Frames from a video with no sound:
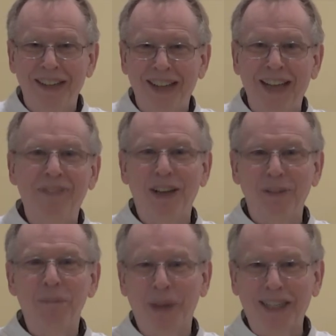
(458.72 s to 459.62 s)
Have you
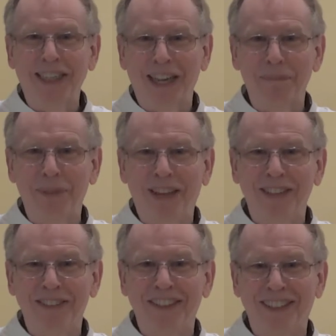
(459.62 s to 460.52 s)
ever picked it up
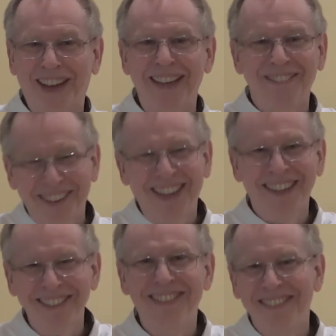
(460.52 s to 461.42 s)
because you thought,
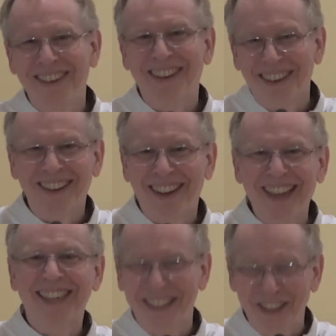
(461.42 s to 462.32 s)
well,
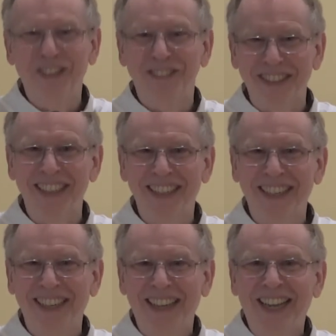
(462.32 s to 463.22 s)
I could use
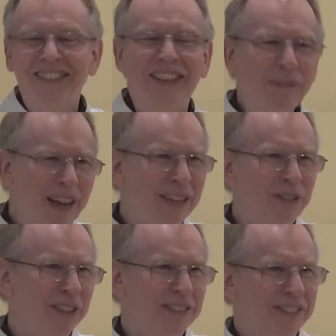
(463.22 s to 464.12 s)
it? Sometimes
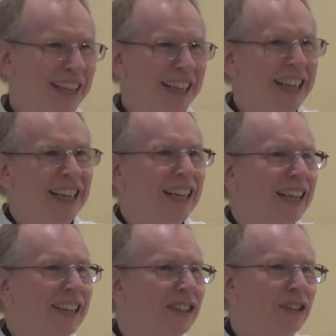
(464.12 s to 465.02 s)
you'll see
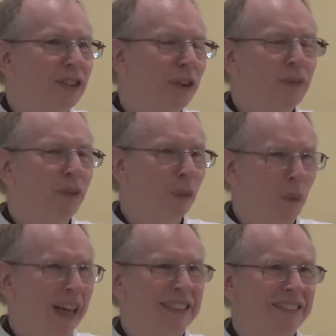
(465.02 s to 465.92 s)
two for
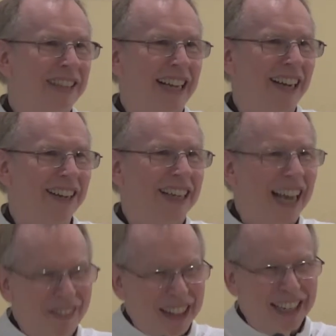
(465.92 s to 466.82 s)
one sale,
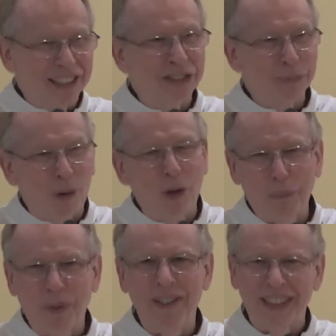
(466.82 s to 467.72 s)
and then in the small
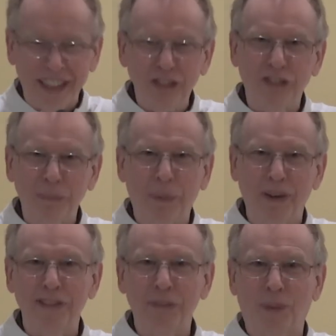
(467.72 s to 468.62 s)
print, they usually put
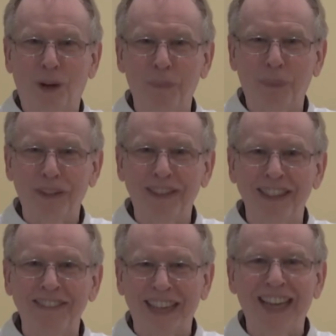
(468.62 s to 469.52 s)
it in small print,
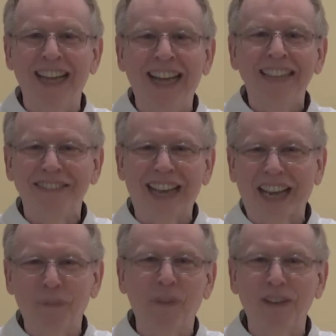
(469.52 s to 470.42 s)
they say
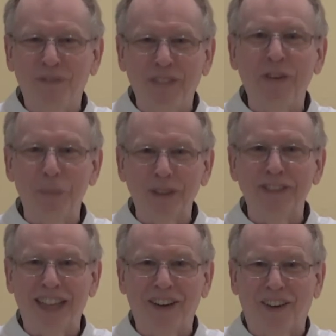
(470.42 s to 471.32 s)
second one
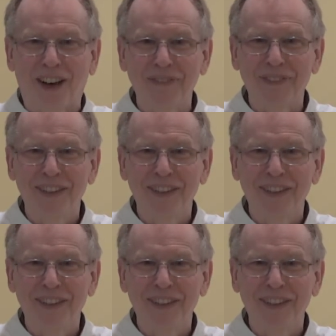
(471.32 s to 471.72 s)
50% off.